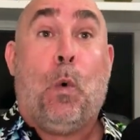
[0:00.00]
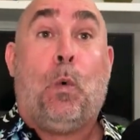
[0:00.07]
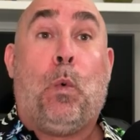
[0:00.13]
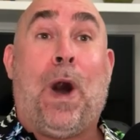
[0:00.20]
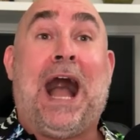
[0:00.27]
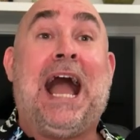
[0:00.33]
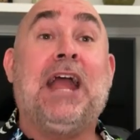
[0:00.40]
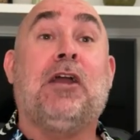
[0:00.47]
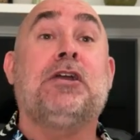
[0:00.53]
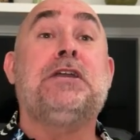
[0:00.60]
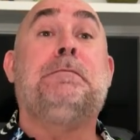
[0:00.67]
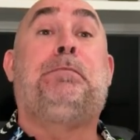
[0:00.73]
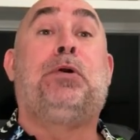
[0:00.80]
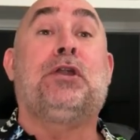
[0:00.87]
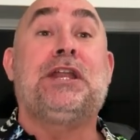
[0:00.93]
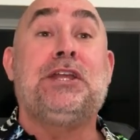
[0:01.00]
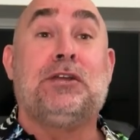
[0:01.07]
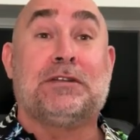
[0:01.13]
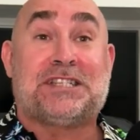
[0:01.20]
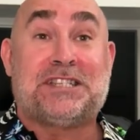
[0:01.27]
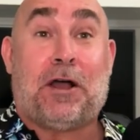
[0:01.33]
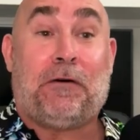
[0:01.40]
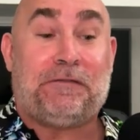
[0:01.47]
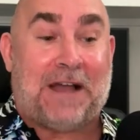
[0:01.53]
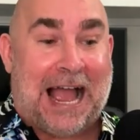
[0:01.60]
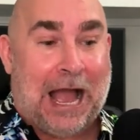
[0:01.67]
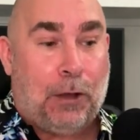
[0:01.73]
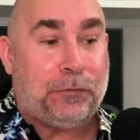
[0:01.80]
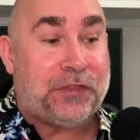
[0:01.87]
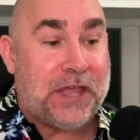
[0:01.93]
Why are you putting yourself
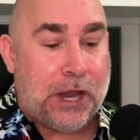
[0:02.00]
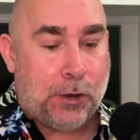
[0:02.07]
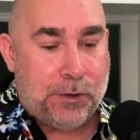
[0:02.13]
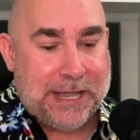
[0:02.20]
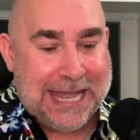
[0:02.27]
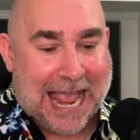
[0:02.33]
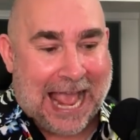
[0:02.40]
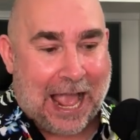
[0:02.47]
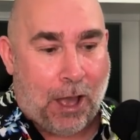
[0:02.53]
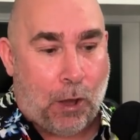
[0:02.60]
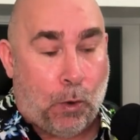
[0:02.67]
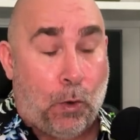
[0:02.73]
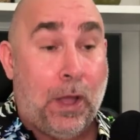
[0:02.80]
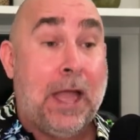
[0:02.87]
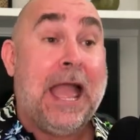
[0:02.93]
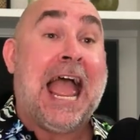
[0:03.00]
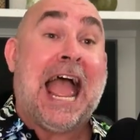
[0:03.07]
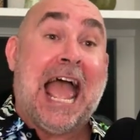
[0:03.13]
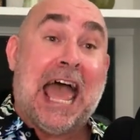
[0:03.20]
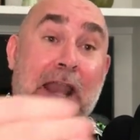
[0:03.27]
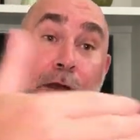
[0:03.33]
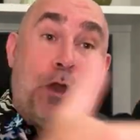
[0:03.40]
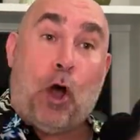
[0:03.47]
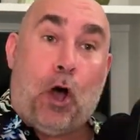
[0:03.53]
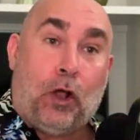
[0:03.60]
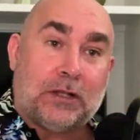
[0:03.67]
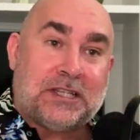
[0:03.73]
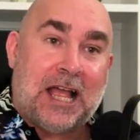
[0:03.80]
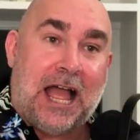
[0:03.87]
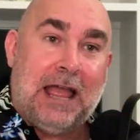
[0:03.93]
out there now at an
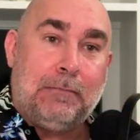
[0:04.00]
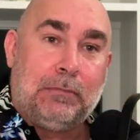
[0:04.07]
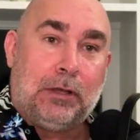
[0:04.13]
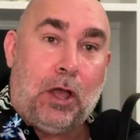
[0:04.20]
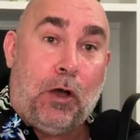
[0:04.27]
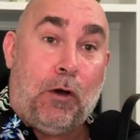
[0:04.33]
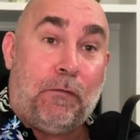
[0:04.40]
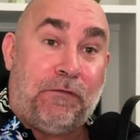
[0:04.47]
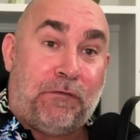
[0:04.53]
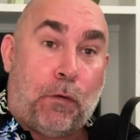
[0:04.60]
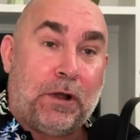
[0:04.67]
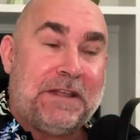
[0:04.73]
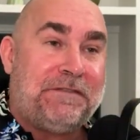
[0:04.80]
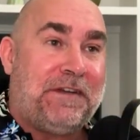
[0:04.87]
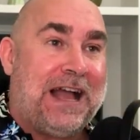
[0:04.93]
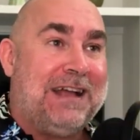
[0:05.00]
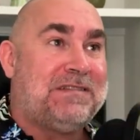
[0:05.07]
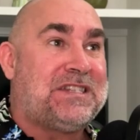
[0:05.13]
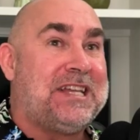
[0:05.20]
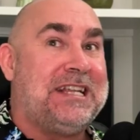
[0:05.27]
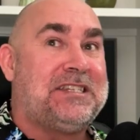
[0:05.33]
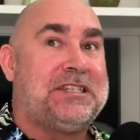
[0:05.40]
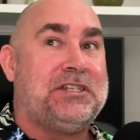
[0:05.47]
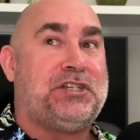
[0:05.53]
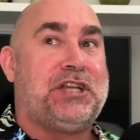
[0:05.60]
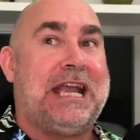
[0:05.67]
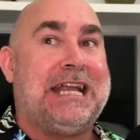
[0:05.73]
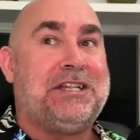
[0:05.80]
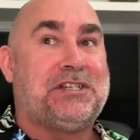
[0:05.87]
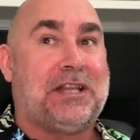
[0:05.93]
all-time low, 45 cents and
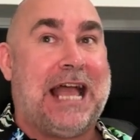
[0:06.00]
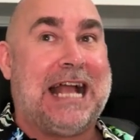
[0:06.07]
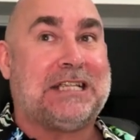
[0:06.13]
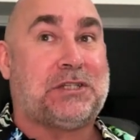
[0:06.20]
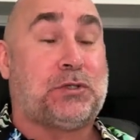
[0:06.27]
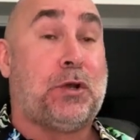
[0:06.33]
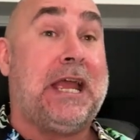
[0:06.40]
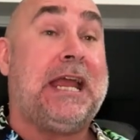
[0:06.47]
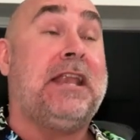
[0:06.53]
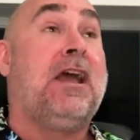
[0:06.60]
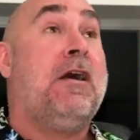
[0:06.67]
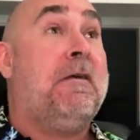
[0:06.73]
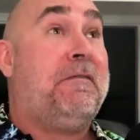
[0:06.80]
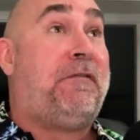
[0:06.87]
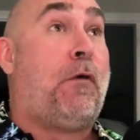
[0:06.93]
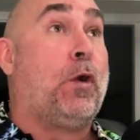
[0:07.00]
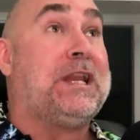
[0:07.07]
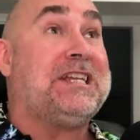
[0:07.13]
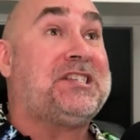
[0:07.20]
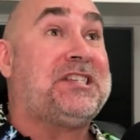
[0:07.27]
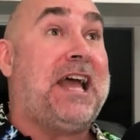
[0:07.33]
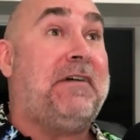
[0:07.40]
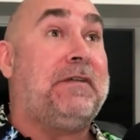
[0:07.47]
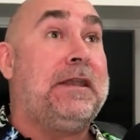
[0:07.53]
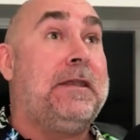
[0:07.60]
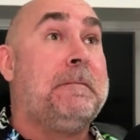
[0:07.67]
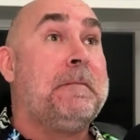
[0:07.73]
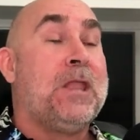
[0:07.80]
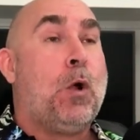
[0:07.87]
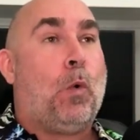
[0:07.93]
change, last trade,
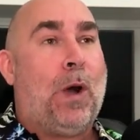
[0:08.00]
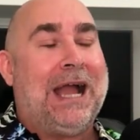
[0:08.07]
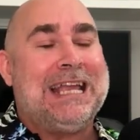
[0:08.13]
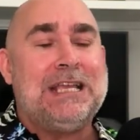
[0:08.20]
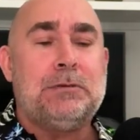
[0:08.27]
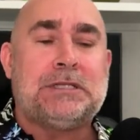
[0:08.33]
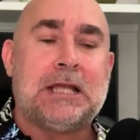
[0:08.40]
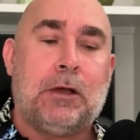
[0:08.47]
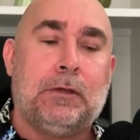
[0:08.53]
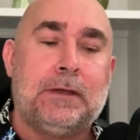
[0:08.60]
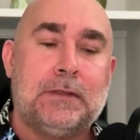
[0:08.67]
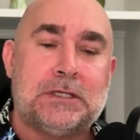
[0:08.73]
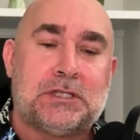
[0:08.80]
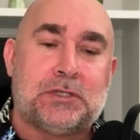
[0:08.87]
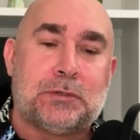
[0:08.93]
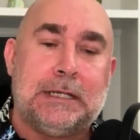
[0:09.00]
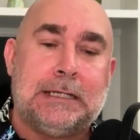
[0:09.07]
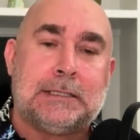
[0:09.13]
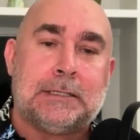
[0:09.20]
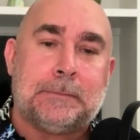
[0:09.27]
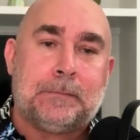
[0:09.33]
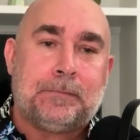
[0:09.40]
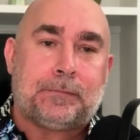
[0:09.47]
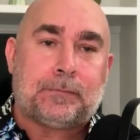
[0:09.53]
47? Why are you telling the street?